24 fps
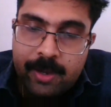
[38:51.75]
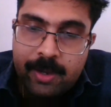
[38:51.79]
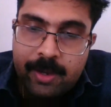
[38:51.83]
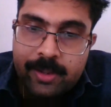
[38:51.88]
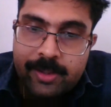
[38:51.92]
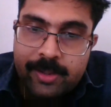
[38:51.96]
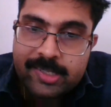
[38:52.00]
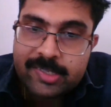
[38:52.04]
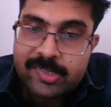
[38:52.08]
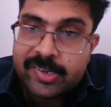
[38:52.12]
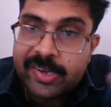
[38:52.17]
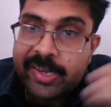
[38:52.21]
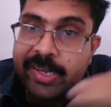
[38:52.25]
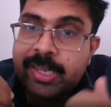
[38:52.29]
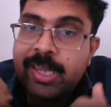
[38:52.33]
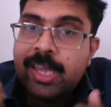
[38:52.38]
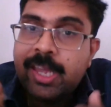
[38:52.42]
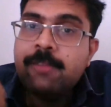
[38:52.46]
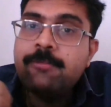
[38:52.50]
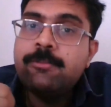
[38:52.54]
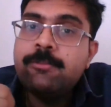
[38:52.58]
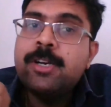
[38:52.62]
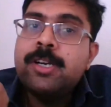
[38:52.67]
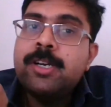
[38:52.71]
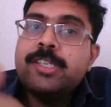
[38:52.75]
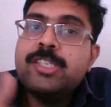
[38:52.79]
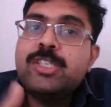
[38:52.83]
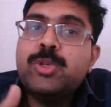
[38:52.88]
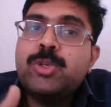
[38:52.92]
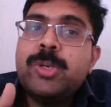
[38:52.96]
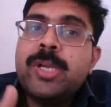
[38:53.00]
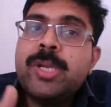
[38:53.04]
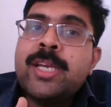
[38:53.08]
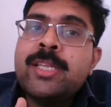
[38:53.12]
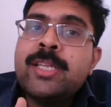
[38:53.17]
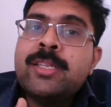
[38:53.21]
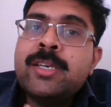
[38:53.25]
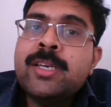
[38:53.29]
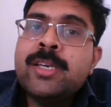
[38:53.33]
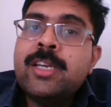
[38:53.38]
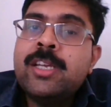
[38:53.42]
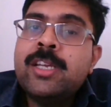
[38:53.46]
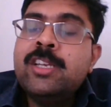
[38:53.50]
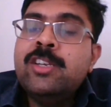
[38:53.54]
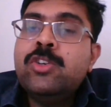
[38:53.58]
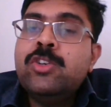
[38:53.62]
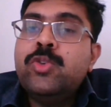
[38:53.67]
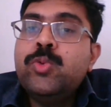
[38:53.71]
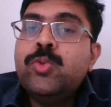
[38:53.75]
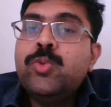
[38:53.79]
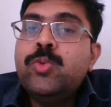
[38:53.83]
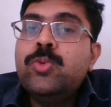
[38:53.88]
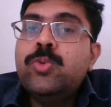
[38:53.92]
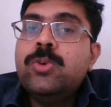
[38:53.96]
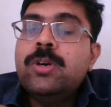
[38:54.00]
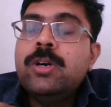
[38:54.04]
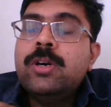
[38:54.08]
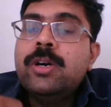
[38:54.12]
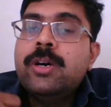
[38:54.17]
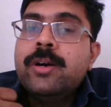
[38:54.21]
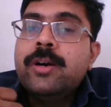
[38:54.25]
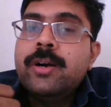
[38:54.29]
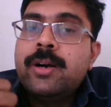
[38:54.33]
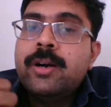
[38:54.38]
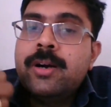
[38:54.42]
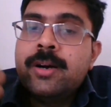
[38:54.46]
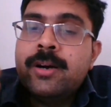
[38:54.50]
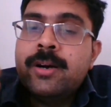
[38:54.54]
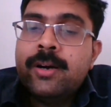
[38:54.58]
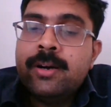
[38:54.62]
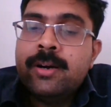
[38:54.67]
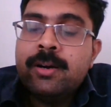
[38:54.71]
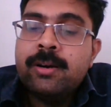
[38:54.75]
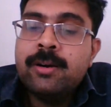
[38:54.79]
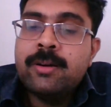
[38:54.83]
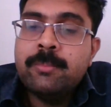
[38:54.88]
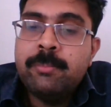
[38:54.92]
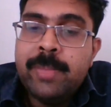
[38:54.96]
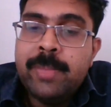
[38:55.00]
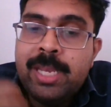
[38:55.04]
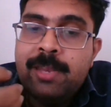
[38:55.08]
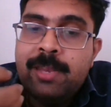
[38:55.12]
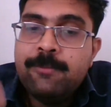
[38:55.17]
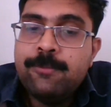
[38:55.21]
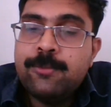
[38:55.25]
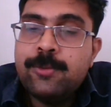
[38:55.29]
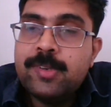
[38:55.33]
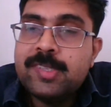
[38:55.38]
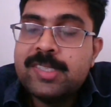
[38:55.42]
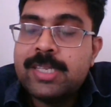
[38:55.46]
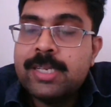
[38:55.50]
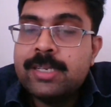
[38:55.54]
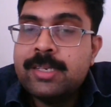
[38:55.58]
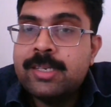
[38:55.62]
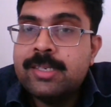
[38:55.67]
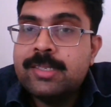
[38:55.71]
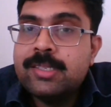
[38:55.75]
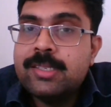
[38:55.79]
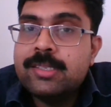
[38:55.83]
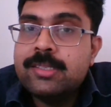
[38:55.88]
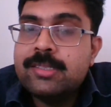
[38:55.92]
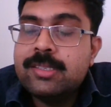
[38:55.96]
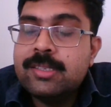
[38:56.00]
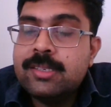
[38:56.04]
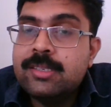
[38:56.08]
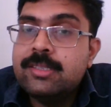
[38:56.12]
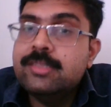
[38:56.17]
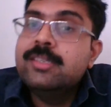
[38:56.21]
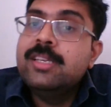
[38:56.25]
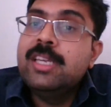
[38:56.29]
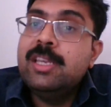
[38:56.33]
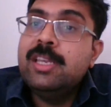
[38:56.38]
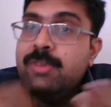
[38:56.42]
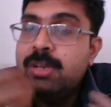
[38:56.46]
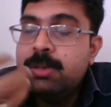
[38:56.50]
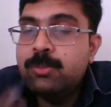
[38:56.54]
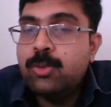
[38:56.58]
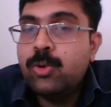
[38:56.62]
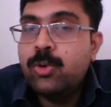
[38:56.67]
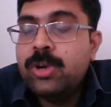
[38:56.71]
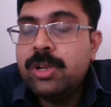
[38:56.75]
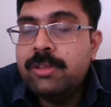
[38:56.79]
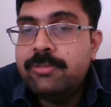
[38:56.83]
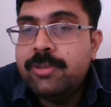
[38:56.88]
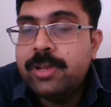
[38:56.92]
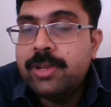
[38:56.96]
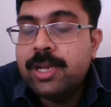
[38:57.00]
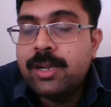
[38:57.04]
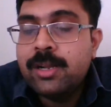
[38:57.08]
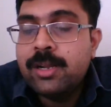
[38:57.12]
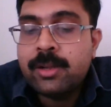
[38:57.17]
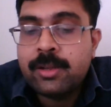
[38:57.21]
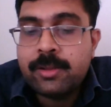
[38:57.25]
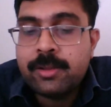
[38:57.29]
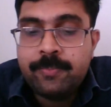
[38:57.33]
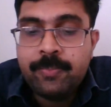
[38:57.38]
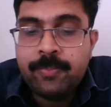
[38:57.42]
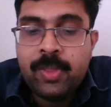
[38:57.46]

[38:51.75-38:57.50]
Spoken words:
Stringing words together into meaningful sentences is even more difficult.